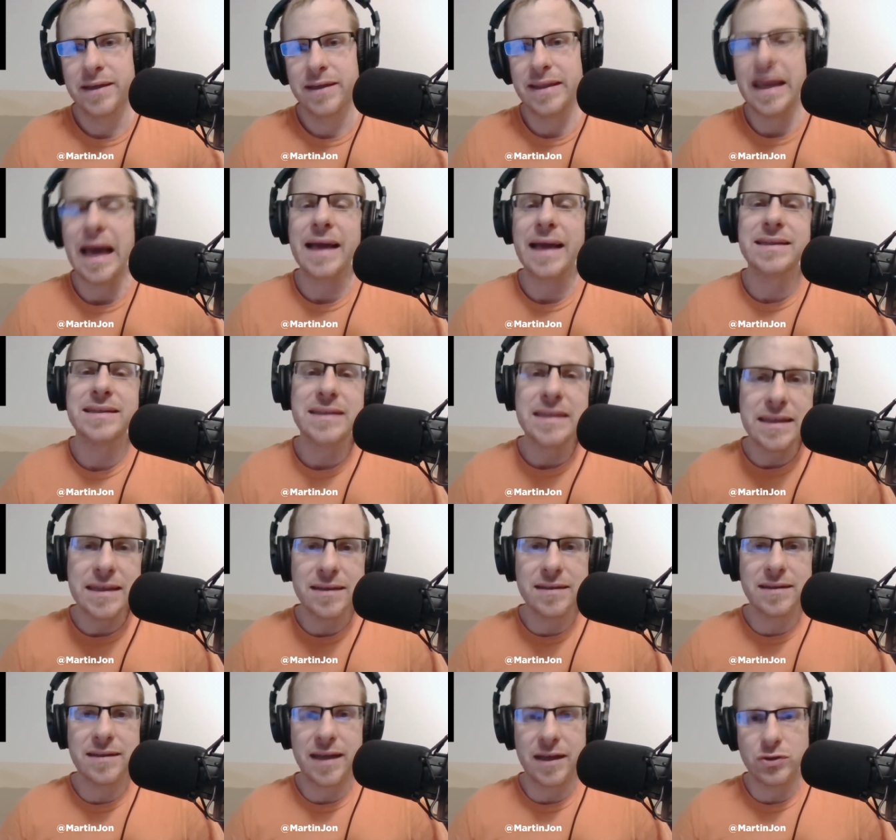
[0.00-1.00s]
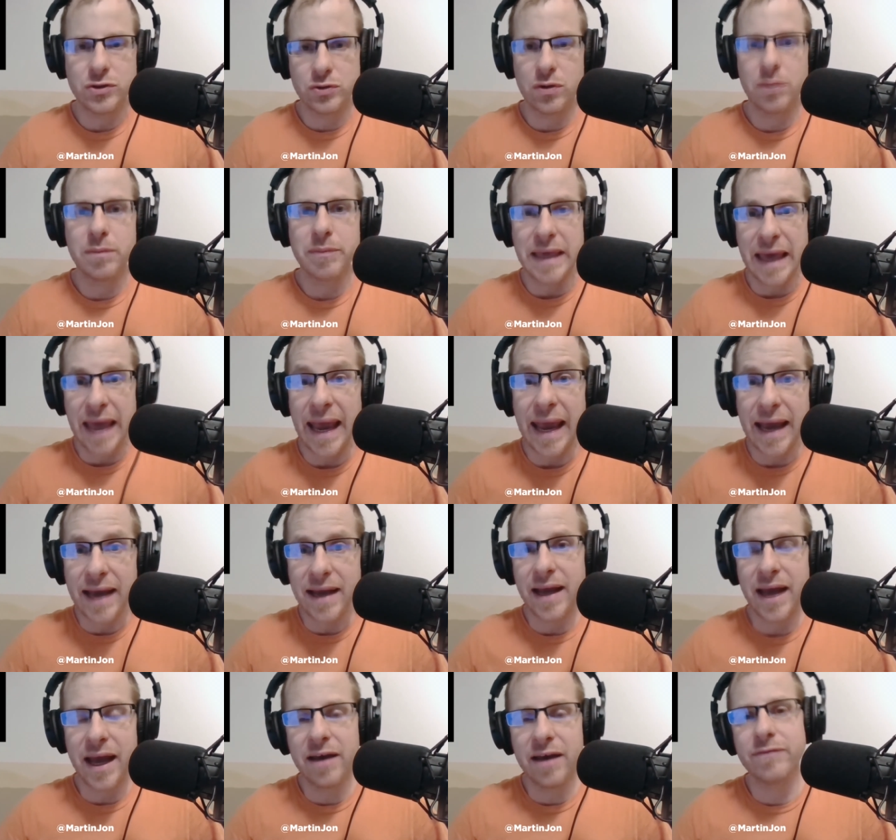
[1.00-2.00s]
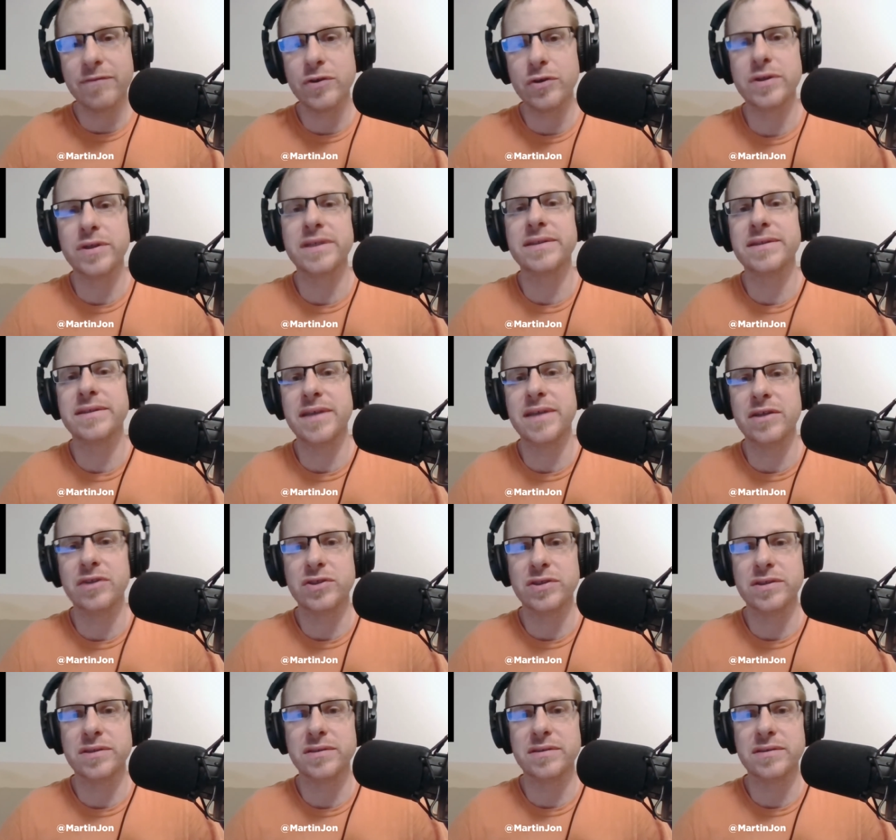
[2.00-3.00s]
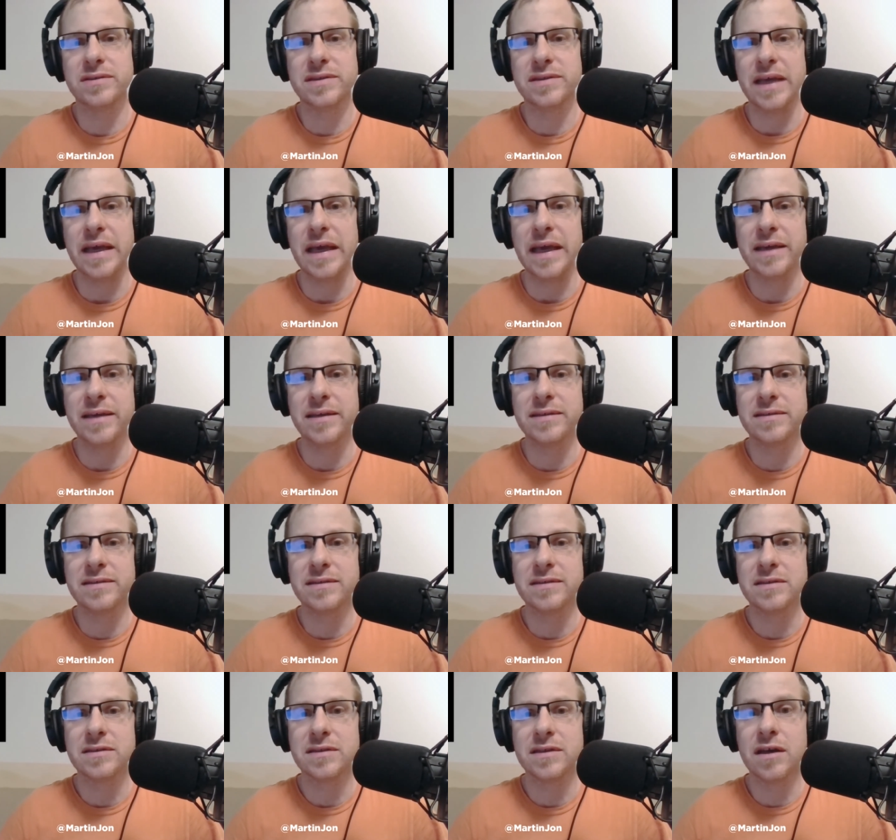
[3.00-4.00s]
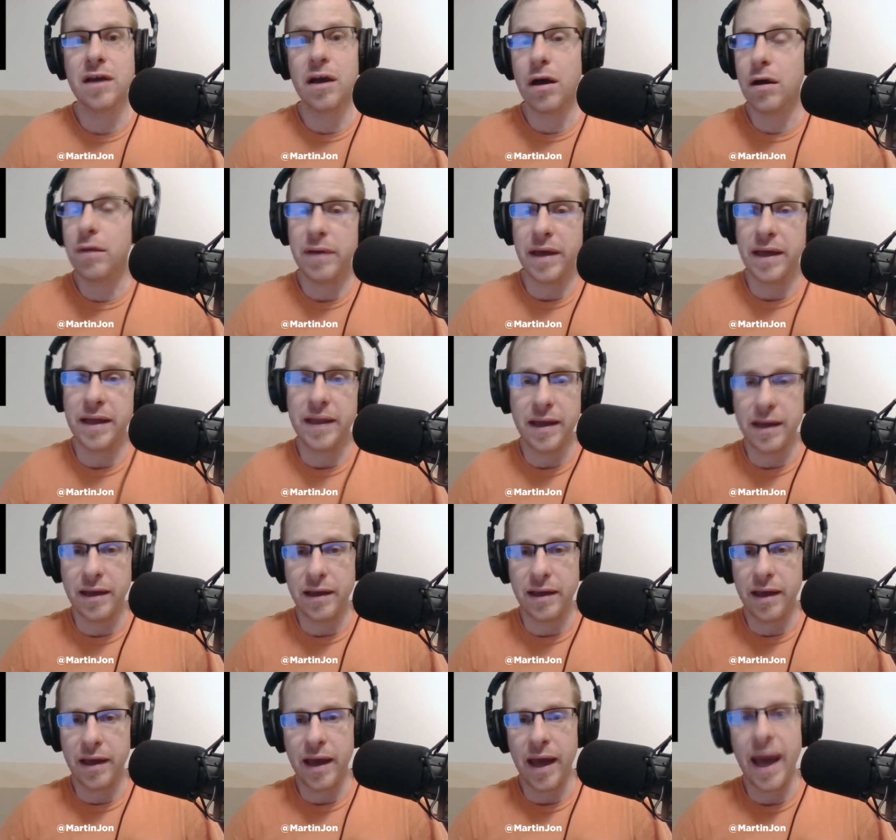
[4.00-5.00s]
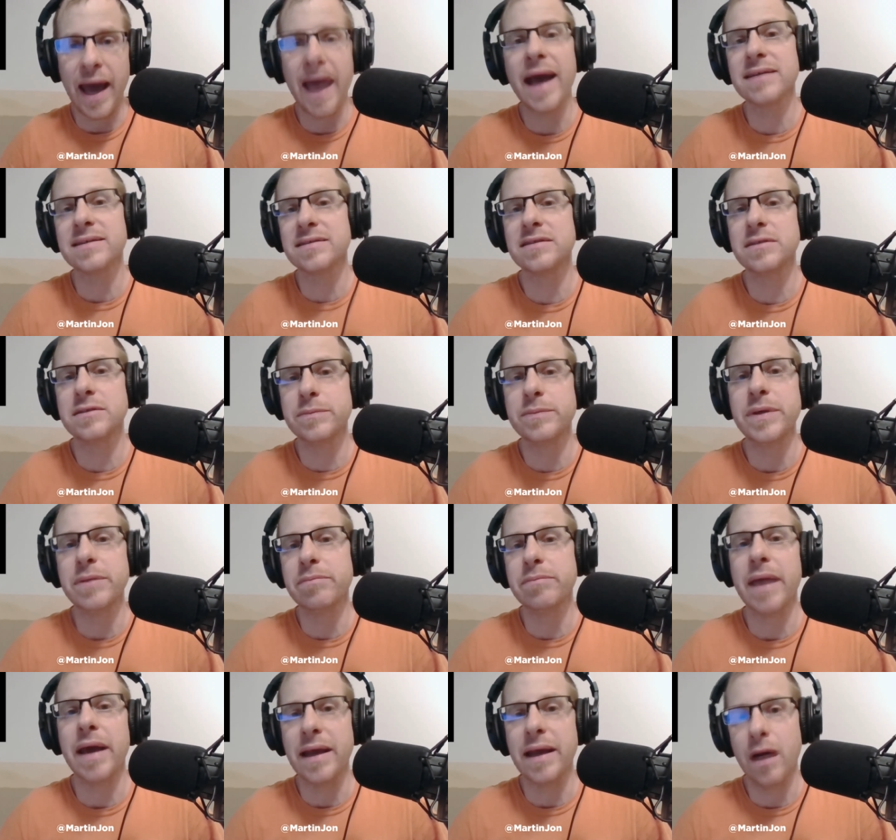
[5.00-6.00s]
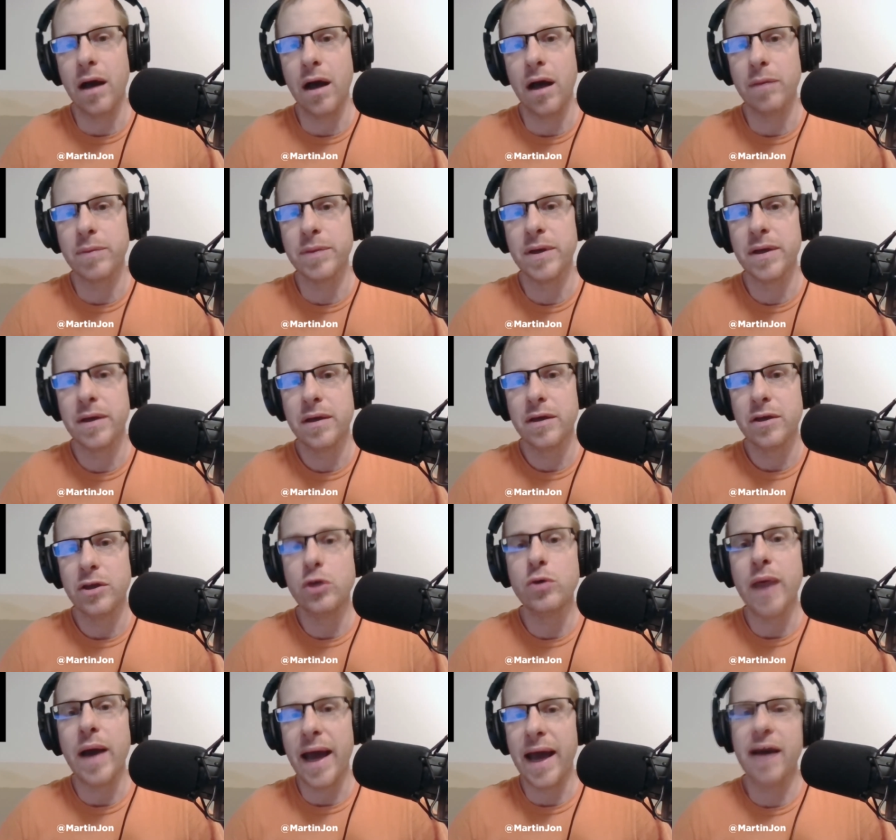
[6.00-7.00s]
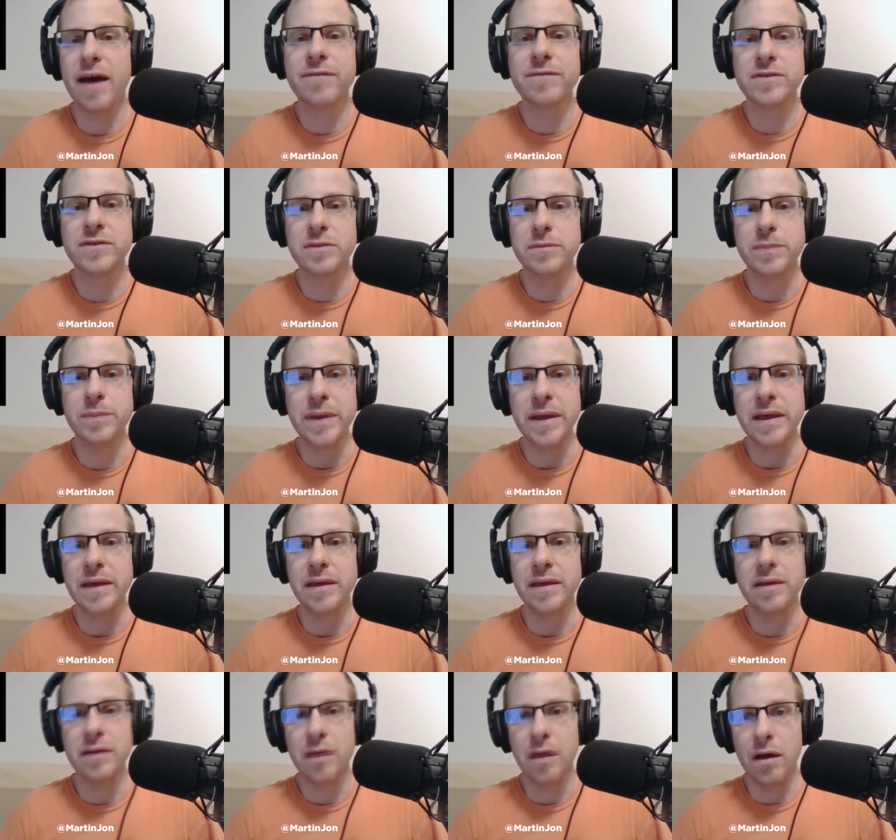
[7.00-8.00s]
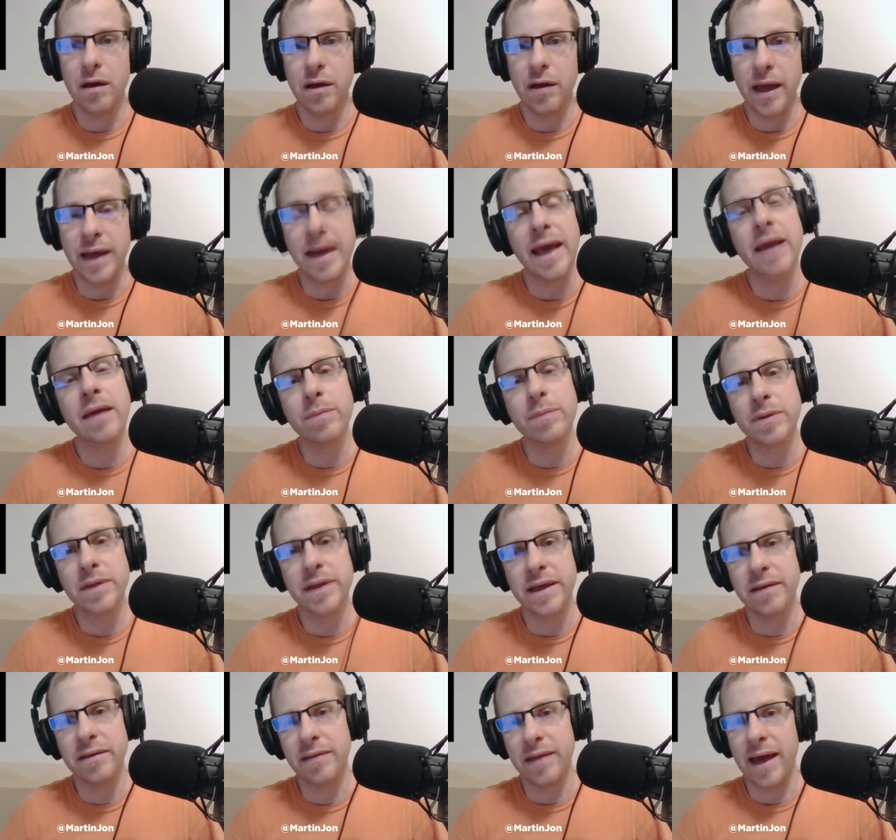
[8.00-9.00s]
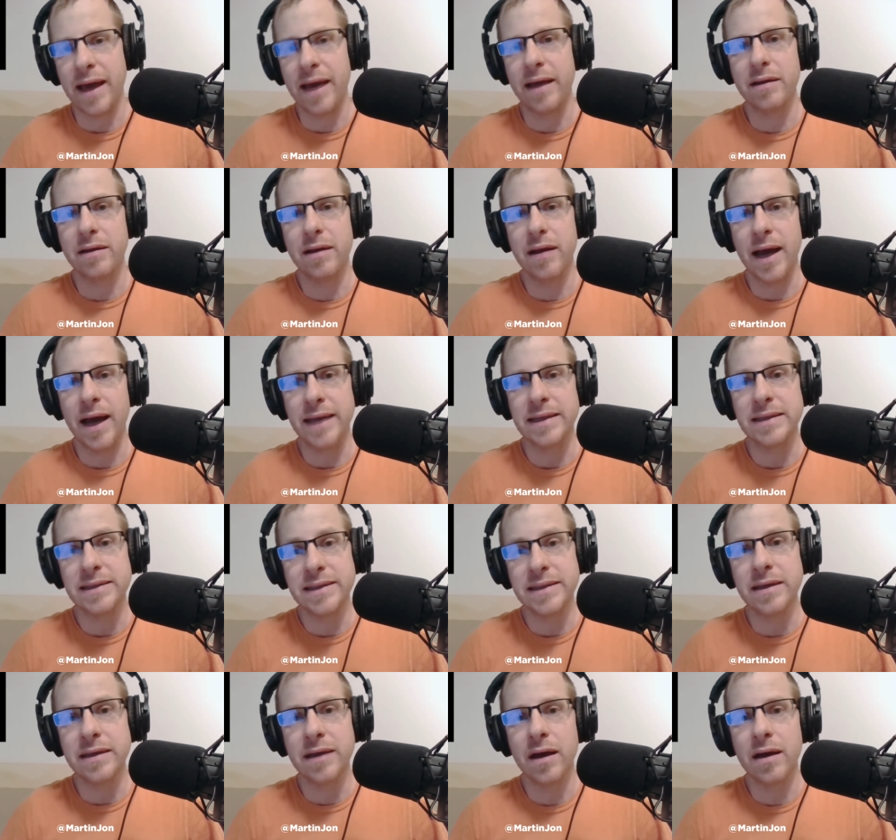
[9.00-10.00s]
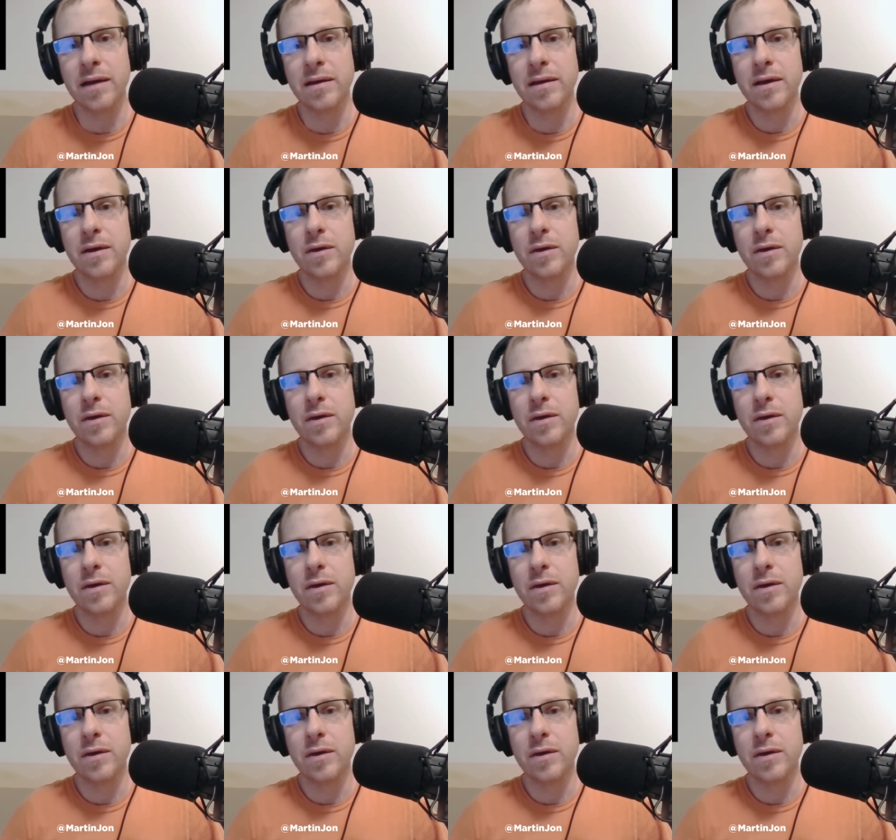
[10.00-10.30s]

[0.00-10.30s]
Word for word: The idea that Trump can have good intentions it has to be made up. You have to be enabling that idea